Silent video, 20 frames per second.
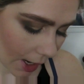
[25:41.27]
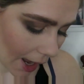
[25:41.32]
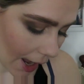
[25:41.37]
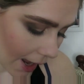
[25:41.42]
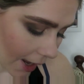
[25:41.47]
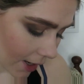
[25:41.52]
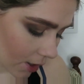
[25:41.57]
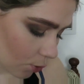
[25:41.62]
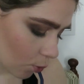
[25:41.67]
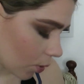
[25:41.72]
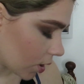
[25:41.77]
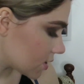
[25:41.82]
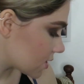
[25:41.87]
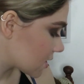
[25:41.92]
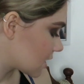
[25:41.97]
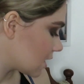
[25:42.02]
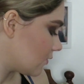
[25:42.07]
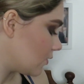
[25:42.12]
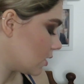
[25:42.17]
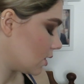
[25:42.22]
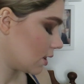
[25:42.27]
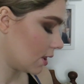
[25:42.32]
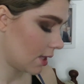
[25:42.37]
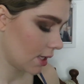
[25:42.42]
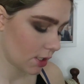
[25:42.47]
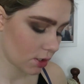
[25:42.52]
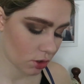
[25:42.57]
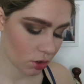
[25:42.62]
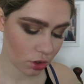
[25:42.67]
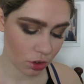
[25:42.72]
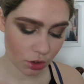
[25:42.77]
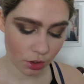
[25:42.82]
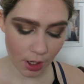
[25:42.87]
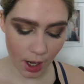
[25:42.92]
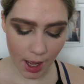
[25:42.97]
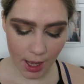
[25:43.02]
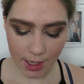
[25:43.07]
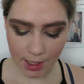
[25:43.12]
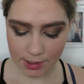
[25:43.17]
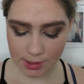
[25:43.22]
I was given these two
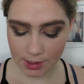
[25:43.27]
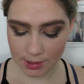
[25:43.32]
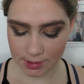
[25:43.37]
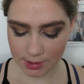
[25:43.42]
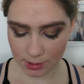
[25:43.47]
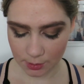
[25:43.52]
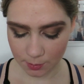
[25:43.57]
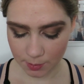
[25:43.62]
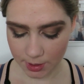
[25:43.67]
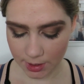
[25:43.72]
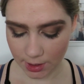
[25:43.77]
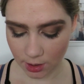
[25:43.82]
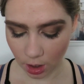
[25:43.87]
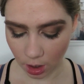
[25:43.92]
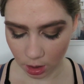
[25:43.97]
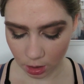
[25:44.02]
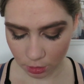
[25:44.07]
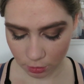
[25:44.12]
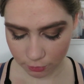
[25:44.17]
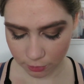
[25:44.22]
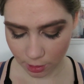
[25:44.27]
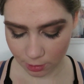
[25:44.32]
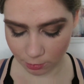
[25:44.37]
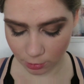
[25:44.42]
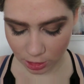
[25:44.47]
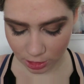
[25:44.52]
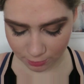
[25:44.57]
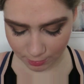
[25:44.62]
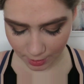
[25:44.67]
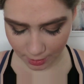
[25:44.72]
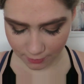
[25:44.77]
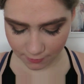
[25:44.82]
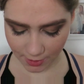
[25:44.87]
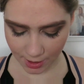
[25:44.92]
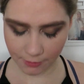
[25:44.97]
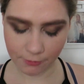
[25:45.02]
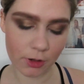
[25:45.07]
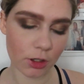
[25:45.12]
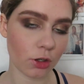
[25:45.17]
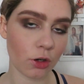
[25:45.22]
highlighters in PR from one of my
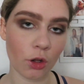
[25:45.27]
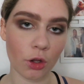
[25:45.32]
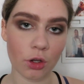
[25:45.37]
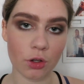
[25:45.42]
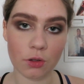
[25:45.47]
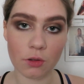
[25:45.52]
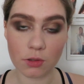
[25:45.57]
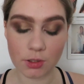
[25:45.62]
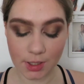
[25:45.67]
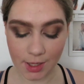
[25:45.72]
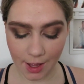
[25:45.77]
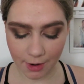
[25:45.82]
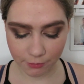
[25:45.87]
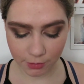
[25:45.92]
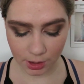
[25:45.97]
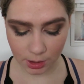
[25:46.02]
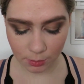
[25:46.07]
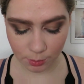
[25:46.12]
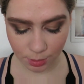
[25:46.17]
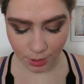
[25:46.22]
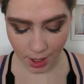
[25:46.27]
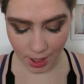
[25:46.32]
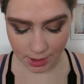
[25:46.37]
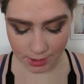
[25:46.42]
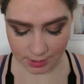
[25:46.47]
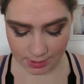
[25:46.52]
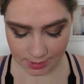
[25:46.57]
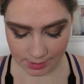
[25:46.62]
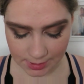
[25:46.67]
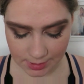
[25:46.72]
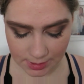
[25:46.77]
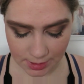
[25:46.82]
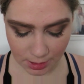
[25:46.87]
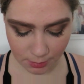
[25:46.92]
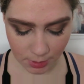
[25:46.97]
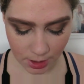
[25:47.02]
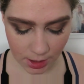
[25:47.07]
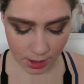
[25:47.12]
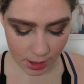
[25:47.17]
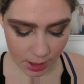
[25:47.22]
favorite local South African brands,
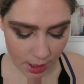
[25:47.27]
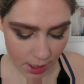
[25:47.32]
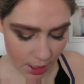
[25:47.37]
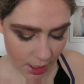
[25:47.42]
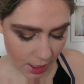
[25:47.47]
See Me.